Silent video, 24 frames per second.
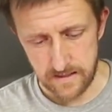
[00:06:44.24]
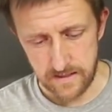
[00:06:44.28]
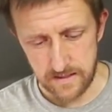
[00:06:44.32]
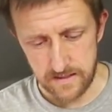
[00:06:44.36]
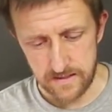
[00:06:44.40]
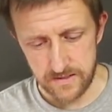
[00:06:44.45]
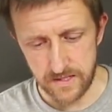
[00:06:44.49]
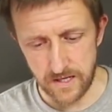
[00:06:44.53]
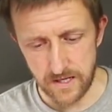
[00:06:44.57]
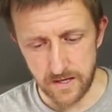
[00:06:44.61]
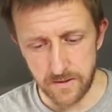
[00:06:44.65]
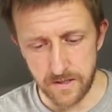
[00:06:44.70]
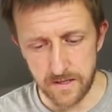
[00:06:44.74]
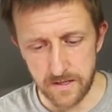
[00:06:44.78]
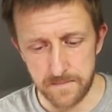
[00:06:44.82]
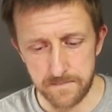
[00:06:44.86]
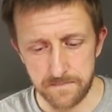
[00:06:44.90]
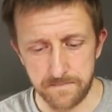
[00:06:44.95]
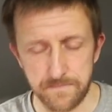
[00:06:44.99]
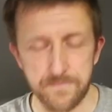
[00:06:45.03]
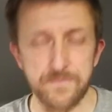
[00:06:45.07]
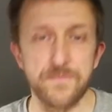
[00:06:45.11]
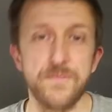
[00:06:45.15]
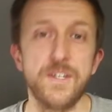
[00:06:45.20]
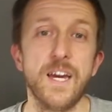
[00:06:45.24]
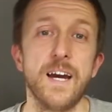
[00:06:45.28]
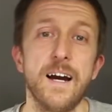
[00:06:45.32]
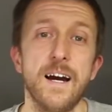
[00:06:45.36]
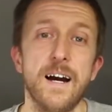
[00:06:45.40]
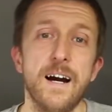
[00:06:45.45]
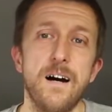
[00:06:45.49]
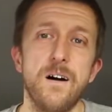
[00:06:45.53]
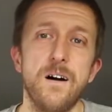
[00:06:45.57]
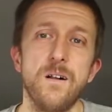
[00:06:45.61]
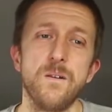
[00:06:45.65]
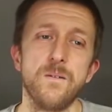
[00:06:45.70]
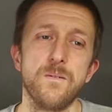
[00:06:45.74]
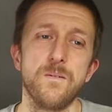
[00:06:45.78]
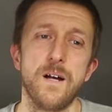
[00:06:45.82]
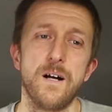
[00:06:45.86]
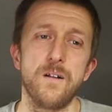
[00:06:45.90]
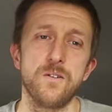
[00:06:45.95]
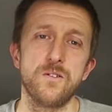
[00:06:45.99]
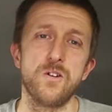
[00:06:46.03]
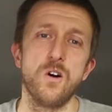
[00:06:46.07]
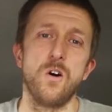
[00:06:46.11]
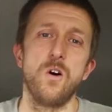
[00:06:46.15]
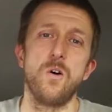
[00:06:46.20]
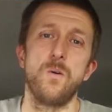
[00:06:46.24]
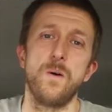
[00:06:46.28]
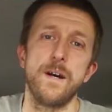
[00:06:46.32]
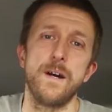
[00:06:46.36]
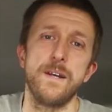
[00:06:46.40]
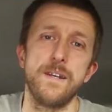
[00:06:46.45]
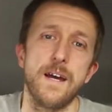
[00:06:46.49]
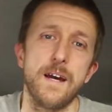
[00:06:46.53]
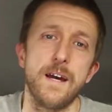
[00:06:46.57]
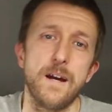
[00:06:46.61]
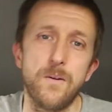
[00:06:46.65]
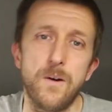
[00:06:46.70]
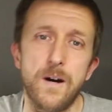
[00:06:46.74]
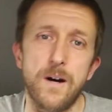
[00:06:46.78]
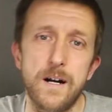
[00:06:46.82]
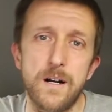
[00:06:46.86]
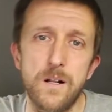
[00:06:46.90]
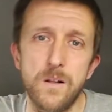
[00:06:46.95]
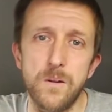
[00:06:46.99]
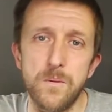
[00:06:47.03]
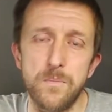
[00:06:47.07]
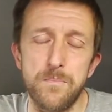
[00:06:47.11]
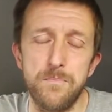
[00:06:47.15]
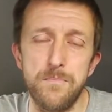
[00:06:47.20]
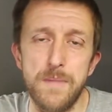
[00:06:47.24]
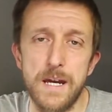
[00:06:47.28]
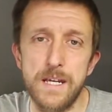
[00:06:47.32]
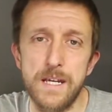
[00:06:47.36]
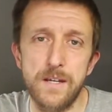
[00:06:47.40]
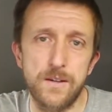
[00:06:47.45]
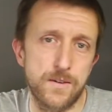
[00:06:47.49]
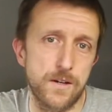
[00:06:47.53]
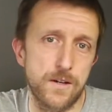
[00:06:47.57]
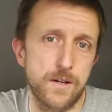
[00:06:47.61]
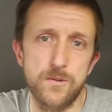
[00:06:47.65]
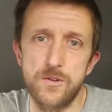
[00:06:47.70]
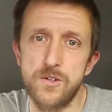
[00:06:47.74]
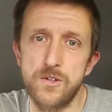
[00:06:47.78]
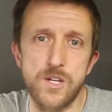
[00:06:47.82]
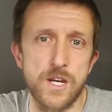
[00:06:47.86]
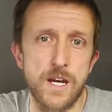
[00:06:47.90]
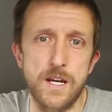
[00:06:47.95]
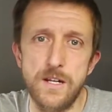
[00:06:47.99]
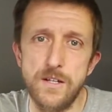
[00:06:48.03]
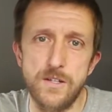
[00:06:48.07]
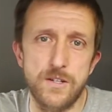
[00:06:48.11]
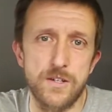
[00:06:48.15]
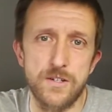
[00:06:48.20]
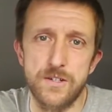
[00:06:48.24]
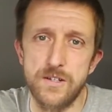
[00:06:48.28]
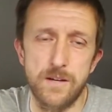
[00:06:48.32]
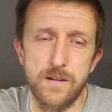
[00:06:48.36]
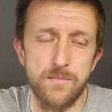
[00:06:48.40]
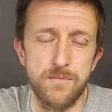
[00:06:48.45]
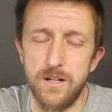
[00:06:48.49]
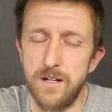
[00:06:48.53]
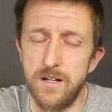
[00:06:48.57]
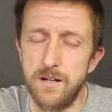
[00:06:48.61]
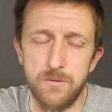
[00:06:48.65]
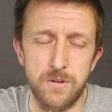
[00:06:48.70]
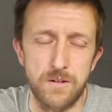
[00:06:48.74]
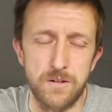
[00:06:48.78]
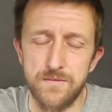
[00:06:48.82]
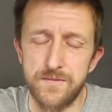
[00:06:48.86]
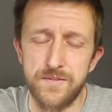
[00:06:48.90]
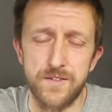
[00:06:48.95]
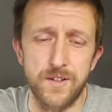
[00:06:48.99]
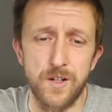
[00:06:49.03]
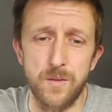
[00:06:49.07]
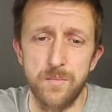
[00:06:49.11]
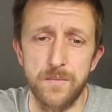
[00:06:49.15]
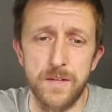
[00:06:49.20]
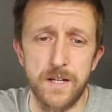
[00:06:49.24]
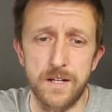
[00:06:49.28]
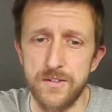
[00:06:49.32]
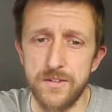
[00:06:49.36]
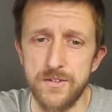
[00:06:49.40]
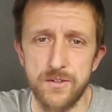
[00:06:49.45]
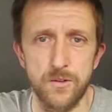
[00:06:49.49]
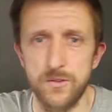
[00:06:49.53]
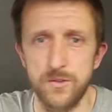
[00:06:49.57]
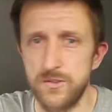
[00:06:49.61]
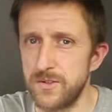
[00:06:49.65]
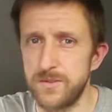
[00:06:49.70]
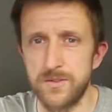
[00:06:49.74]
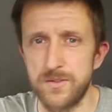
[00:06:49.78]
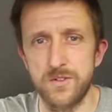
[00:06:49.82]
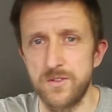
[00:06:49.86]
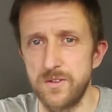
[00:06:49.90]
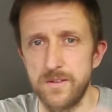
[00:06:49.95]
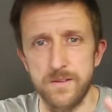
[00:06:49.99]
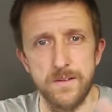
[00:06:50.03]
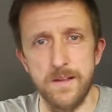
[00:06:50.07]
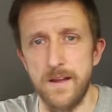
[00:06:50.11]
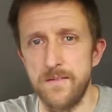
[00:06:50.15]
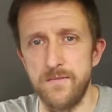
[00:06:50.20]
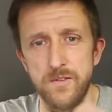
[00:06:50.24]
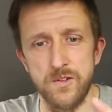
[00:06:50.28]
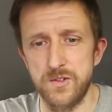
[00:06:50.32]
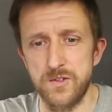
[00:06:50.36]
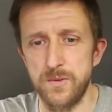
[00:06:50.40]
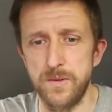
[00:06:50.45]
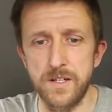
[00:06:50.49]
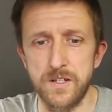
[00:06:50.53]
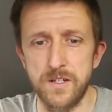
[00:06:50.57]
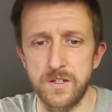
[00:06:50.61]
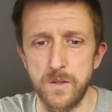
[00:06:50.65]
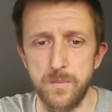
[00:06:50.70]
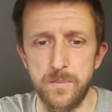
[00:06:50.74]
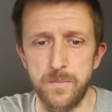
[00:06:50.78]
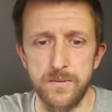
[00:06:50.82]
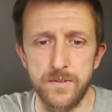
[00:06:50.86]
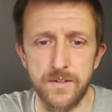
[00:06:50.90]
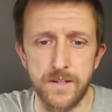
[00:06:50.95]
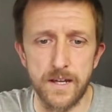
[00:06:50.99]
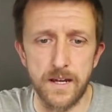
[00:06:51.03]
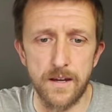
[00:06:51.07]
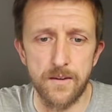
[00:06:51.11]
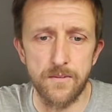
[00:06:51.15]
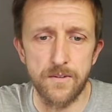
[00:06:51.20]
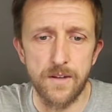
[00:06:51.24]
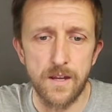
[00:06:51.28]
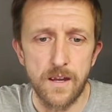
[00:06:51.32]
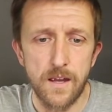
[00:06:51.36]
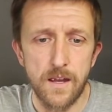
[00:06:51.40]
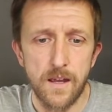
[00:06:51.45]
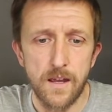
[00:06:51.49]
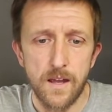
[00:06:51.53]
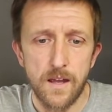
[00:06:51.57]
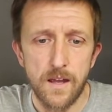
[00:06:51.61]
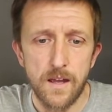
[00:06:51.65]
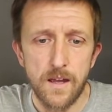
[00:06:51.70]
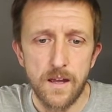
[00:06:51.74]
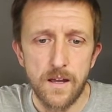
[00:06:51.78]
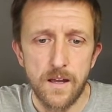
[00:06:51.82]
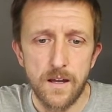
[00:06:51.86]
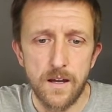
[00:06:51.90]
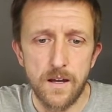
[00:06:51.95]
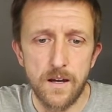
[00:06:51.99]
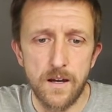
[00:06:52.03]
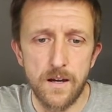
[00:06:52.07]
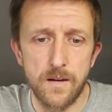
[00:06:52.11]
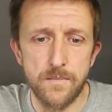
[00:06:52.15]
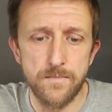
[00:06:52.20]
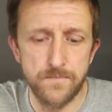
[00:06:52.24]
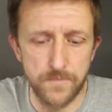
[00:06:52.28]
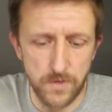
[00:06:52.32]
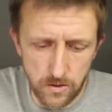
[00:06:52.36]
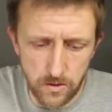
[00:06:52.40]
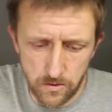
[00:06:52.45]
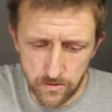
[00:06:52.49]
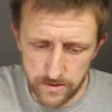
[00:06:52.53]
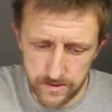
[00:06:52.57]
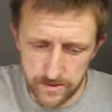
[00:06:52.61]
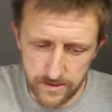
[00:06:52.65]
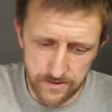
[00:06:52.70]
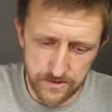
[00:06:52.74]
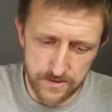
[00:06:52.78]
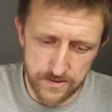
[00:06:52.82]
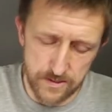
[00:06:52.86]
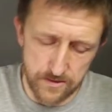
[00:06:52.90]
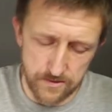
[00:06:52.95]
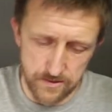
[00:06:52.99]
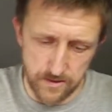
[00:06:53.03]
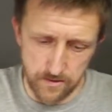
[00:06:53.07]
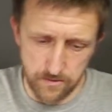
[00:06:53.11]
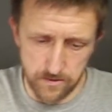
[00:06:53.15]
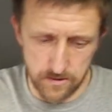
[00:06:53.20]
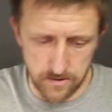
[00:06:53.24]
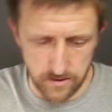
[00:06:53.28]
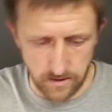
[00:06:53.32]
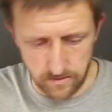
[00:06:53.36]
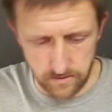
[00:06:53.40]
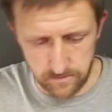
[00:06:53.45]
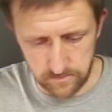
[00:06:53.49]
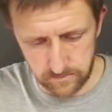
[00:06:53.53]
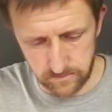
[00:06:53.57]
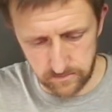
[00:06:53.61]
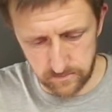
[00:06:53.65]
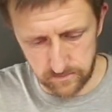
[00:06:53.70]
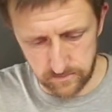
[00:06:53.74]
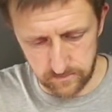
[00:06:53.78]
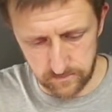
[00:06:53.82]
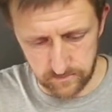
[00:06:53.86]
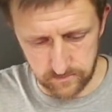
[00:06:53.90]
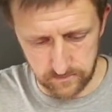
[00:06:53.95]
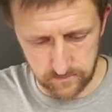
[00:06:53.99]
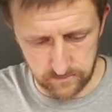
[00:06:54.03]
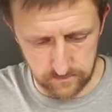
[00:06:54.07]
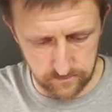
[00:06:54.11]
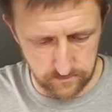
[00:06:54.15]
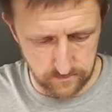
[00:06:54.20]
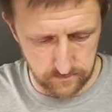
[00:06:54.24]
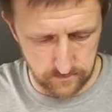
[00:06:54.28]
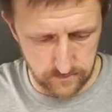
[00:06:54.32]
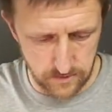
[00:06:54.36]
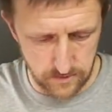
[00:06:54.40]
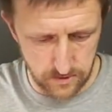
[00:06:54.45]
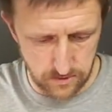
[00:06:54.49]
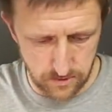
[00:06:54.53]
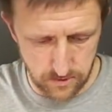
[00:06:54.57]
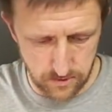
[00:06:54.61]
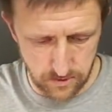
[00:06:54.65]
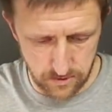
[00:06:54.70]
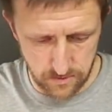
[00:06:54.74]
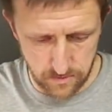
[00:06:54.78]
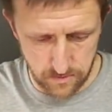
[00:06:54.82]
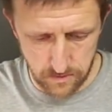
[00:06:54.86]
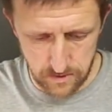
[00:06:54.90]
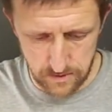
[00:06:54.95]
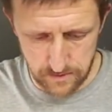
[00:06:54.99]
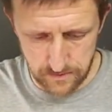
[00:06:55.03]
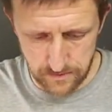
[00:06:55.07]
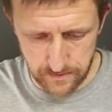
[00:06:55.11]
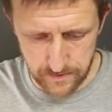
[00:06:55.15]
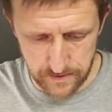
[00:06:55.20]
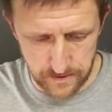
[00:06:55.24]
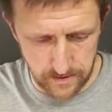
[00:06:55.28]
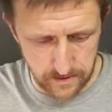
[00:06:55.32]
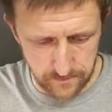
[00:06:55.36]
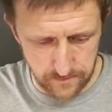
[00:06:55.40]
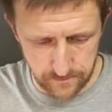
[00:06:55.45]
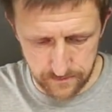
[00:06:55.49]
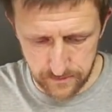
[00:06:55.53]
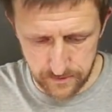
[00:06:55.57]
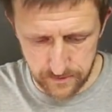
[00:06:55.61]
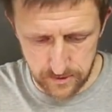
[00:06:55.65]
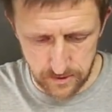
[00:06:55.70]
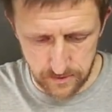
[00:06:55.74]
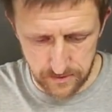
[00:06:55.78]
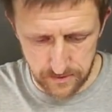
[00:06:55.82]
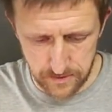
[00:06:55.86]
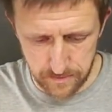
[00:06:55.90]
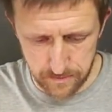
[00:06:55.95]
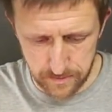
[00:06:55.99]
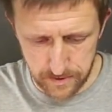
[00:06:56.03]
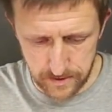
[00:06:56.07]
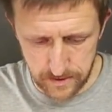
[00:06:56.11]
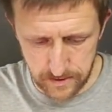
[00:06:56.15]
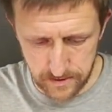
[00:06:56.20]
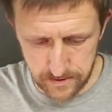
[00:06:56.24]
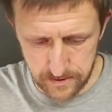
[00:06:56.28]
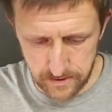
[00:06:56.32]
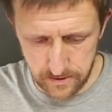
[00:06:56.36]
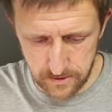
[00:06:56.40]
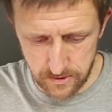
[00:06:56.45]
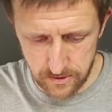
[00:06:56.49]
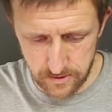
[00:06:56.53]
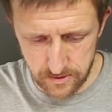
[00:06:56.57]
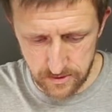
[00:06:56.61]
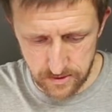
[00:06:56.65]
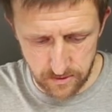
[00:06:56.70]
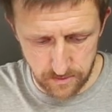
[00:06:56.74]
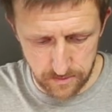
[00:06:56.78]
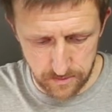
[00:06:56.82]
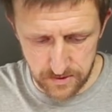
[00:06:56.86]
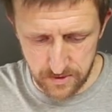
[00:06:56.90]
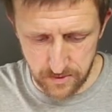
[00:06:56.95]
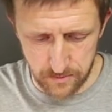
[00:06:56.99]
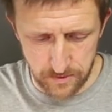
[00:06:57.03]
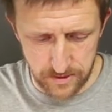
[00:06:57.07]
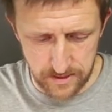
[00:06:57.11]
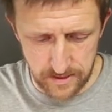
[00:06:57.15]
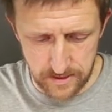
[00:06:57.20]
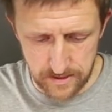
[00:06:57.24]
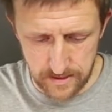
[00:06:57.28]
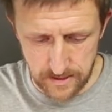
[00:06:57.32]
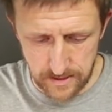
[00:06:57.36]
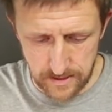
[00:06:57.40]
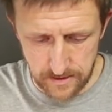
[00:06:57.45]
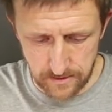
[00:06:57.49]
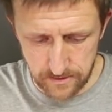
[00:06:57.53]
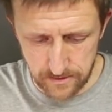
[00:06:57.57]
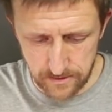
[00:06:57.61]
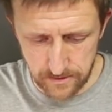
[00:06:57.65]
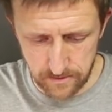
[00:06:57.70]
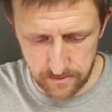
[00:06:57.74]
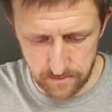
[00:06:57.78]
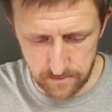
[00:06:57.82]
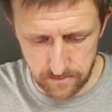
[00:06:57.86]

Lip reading: So yeah, I'll go away now. I'll make those changes. I won't film that. It's all just level tweaks up and down. Oh, tell you what. It's just one thing I forgot to pay attention to. It'll be somewhere near the end.